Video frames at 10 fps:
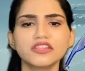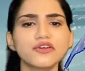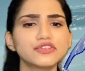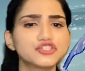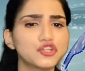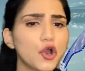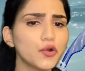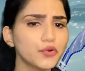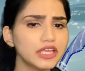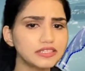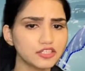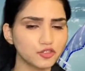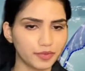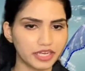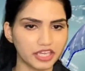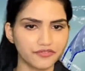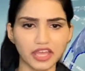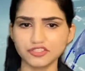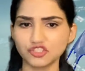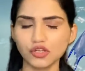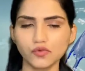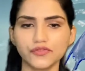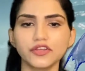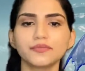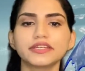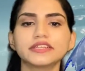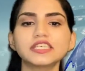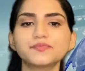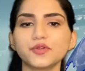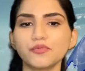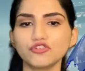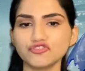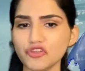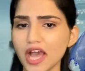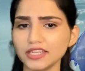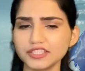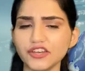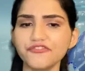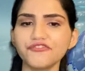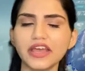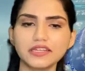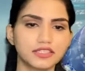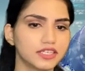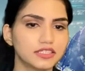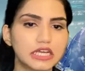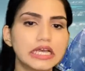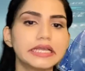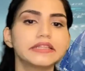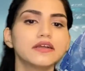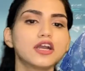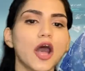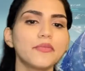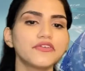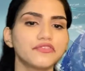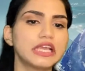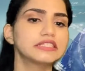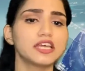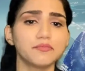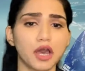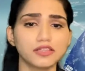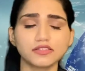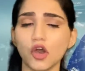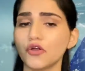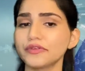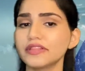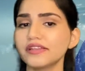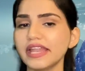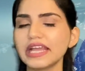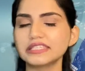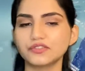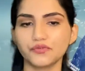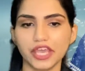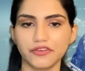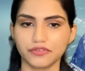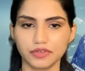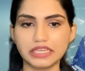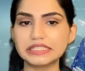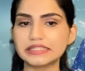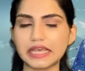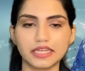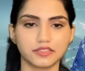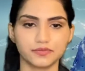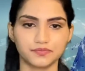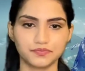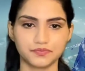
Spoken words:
there is no reason to believe that children will be disproportionately affected in the coming weeks and months or in the next wave, he said.